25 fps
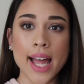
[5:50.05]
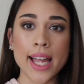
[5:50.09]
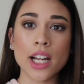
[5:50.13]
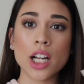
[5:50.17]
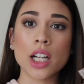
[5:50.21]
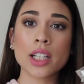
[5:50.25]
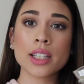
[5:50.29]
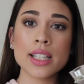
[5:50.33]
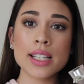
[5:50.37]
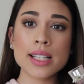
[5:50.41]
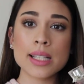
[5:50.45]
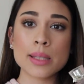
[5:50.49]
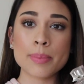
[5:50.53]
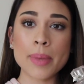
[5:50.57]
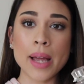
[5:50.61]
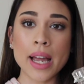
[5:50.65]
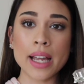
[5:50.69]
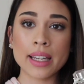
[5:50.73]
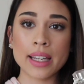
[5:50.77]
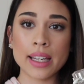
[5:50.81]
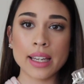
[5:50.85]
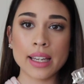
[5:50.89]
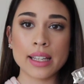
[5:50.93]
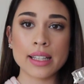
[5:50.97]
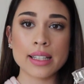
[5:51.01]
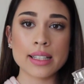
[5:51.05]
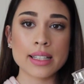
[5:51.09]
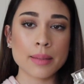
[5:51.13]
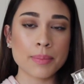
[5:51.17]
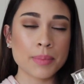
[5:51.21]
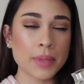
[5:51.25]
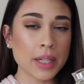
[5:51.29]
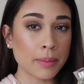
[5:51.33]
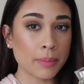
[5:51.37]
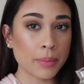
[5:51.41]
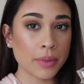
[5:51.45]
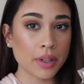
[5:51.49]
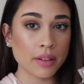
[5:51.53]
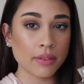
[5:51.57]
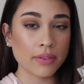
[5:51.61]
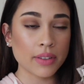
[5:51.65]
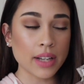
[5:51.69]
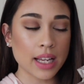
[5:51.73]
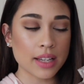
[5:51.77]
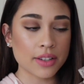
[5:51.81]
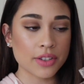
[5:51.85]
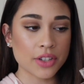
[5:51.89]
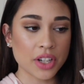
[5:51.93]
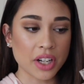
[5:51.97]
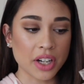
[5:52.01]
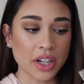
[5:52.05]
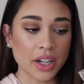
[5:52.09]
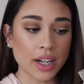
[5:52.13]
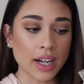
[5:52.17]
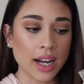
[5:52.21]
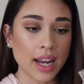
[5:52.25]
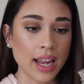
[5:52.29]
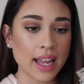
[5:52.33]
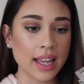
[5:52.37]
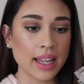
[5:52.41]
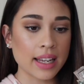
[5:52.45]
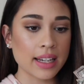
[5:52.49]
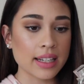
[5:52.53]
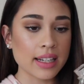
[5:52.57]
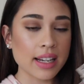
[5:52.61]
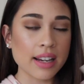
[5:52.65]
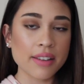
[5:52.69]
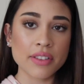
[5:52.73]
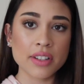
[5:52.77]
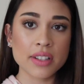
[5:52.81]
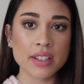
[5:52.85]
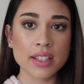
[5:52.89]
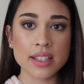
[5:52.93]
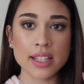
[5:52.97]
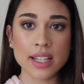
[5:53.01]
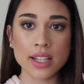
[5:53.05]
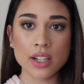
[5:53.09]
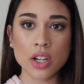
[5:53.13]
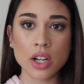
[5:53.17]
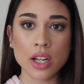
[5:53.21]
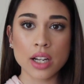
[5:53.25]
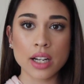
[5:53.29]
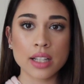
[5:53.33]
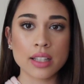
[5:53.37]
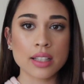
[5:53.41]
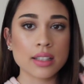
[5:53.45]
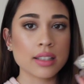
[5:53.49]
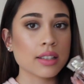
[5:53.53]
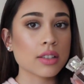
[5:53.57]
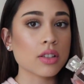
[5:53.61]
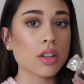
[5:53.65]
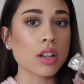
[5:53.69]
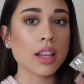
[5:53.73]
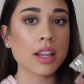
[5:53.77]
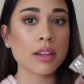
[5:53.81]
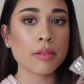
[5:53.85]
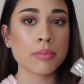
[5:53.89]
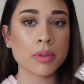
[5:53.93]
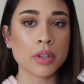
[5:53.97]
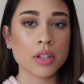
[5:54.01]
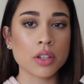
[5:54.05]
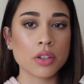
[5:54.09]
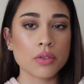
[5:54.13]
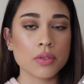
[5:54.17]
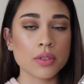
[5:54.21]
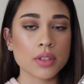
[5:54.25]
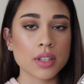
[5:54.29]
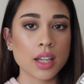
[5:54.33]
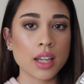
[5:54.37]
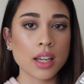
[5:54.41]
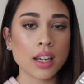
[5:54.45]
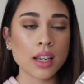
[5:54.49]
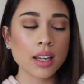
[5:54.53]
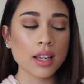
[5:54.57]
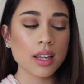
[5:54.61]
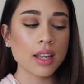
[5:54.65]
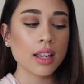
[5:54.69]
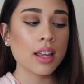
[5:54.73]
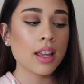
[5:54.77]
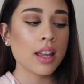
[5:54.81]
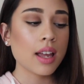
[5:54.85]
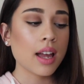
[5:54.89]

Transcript: I got this back in September of last year, and ever since I got it, this is all I've been using.